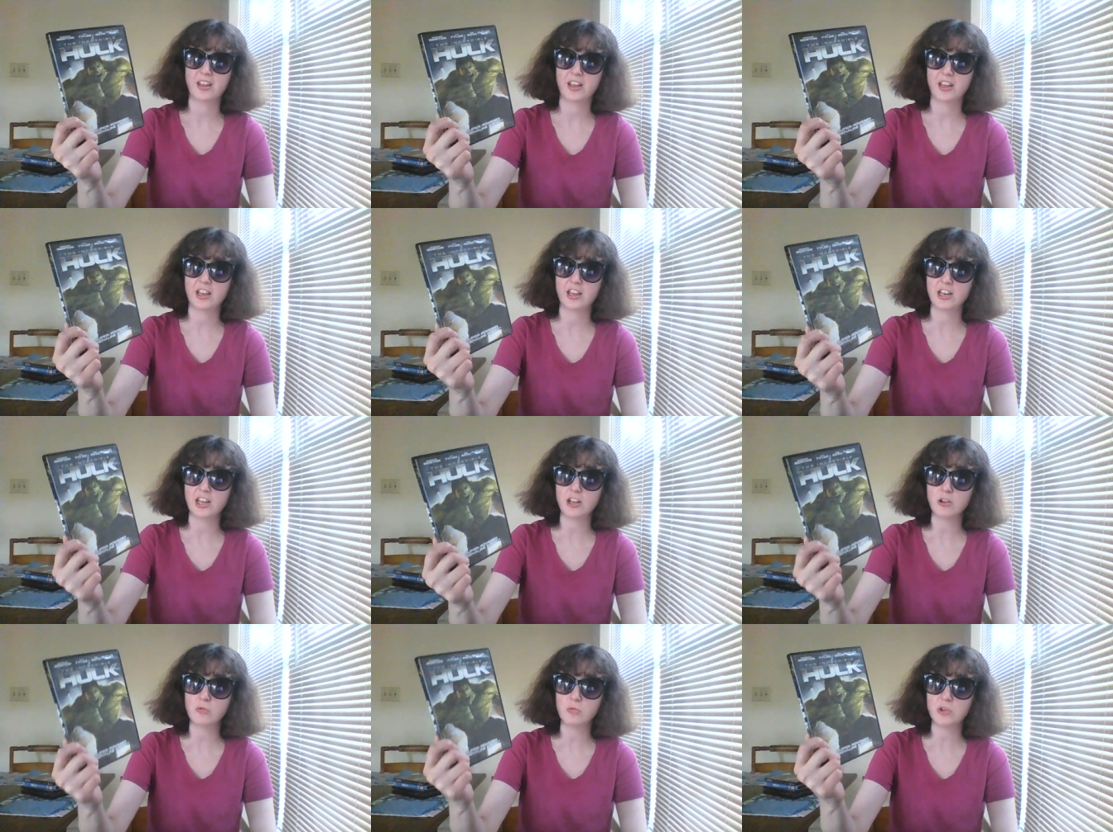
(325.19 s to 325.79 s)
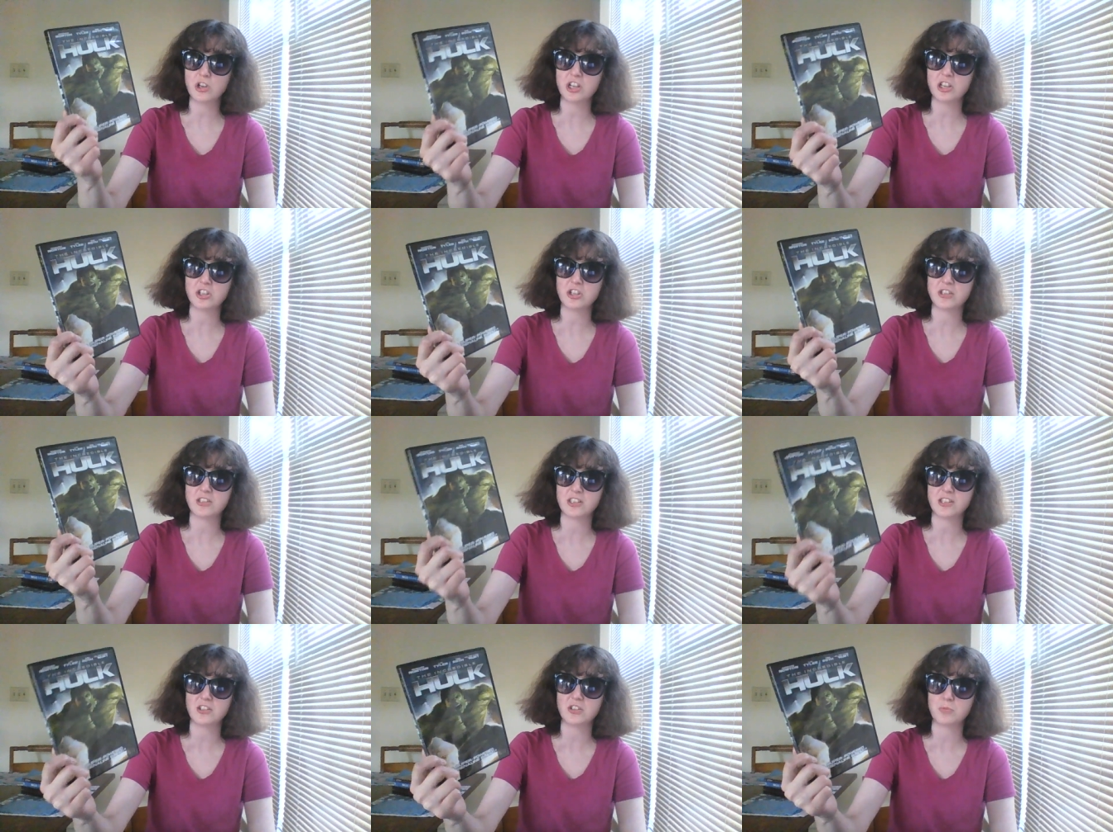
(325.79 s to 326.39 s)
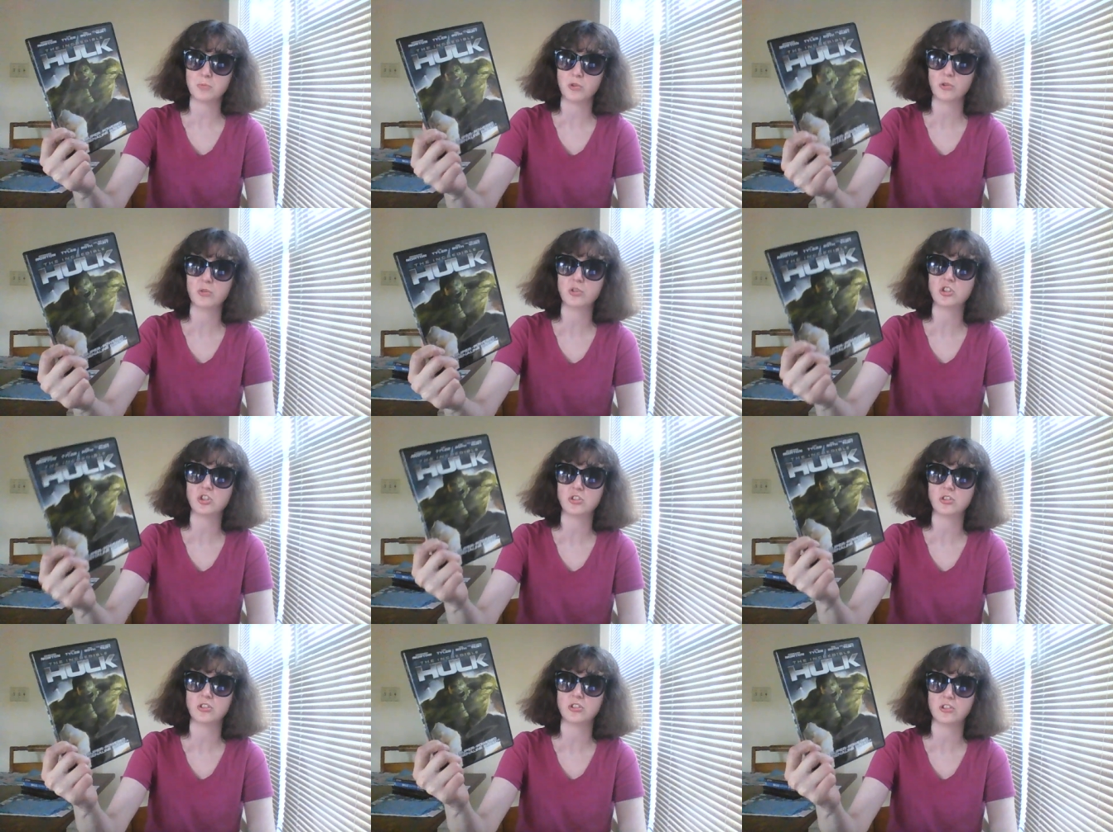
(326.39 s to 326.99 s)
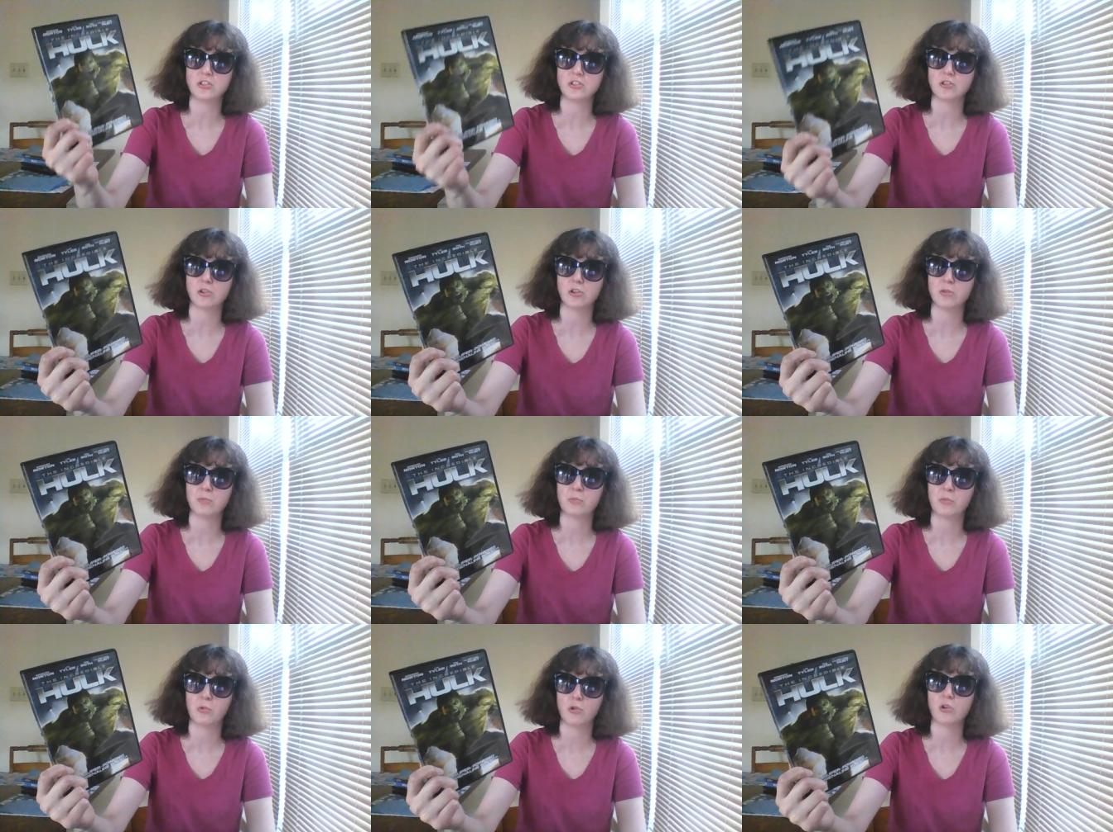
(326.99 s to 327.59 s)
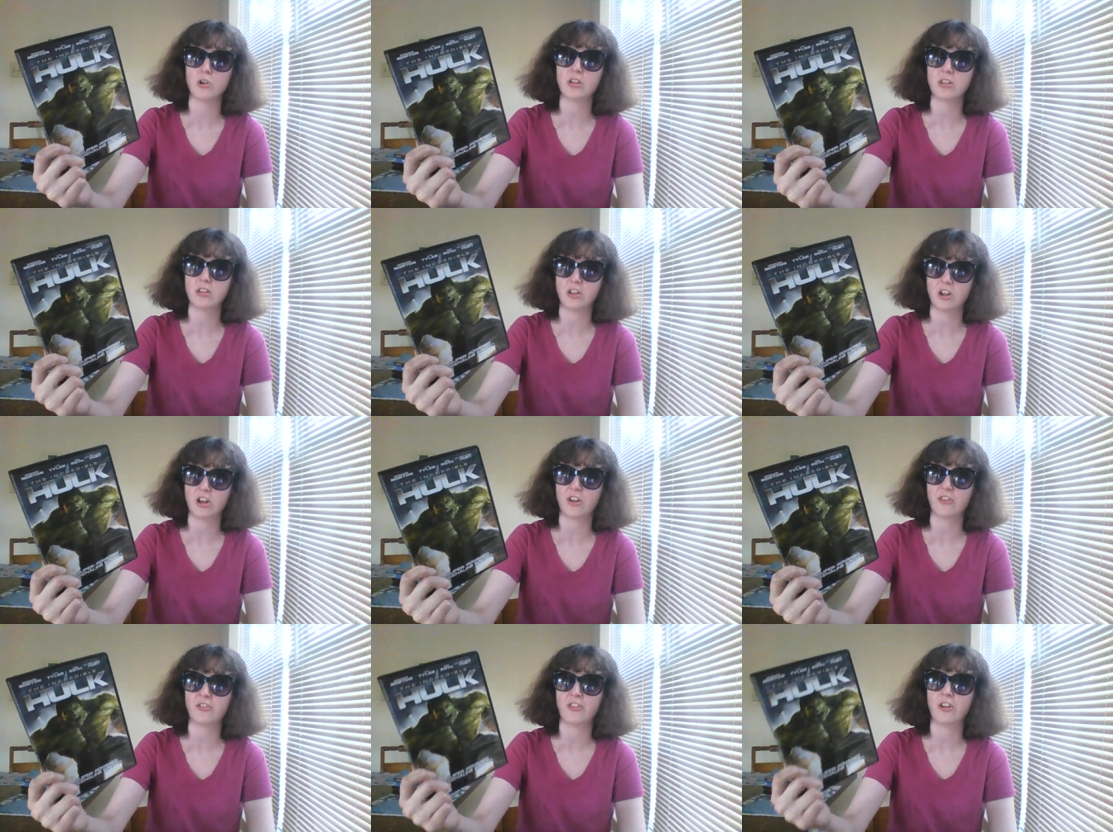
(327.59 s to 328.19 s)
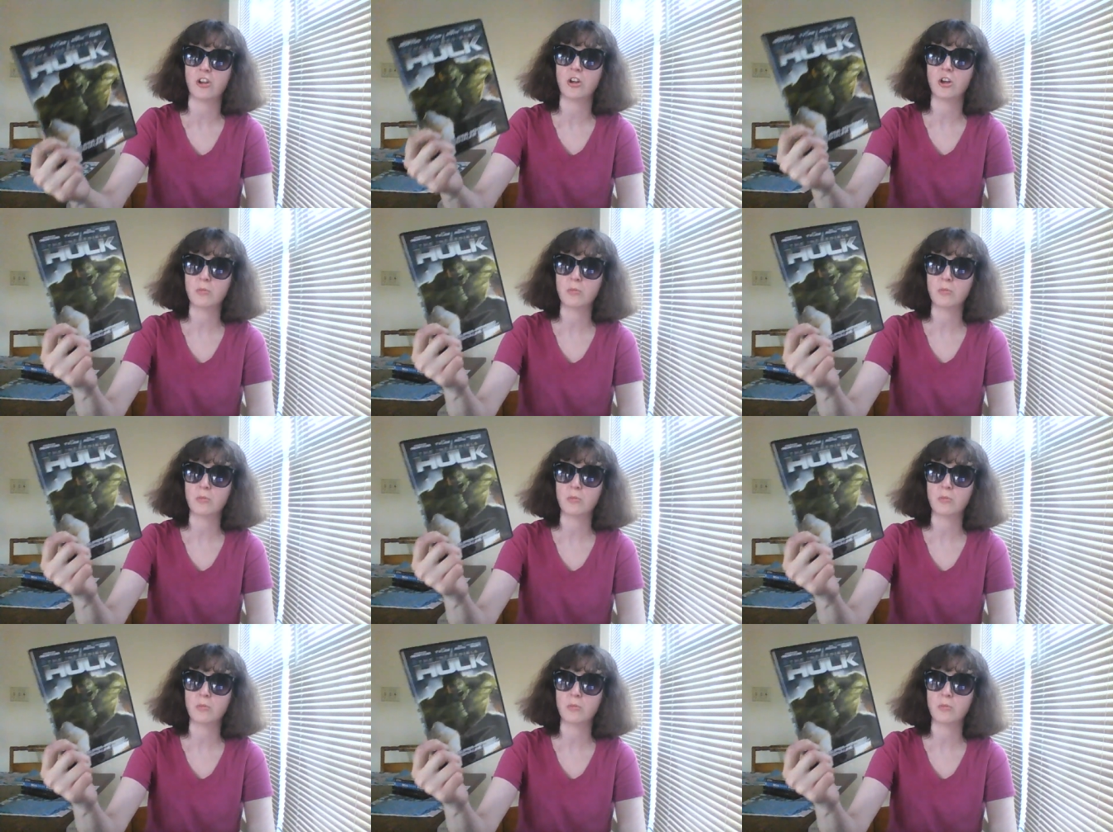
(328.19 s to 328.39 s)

and I wish this movie should deserve more love